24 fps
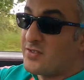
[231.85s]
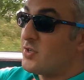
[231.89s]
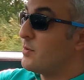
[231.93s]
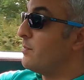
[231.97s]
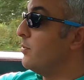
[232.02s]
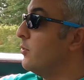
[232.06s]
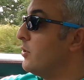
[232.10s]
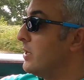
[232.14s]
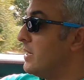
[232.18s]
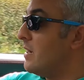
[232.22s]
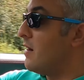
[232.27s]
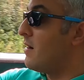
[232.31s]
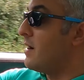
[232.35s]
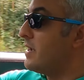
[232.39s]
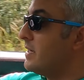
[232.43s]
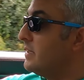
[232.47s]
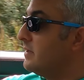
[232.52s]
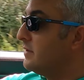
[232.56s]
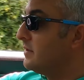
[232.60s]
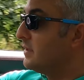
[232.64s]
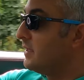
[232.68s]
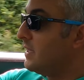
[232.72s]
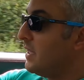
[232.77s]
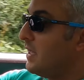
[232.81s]

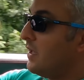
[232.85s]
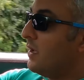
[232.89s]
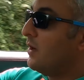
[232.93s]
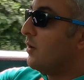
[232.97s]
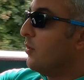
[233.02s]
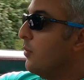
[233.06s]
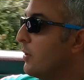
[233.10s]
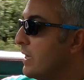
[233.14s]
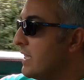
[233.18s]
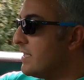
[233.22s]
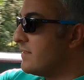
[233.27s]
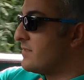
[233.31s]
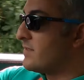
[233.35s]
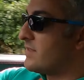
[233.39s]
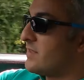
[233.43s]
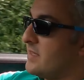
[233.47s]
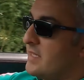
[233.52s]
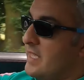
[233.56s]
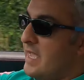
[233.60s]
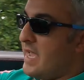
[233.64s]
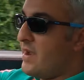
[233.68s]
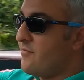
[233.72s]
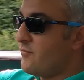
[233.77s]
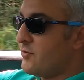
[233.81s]
2.9 with
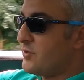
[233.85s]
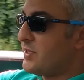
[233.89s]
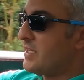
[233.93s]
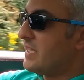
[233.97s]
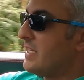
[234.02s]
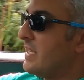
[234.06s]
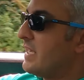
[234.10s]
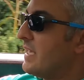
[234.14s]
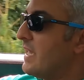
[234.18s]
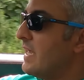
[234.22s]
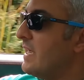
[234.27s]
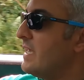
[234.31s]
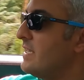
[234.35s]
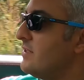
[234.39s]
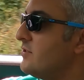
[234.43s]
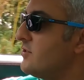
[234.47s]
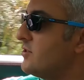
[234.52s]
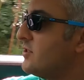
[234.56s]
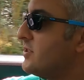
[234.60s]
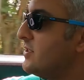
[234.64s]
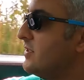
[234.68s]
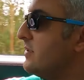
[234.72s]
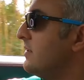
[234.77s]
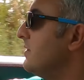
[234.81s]
everything
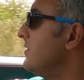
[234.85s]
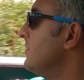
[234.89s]
engaged.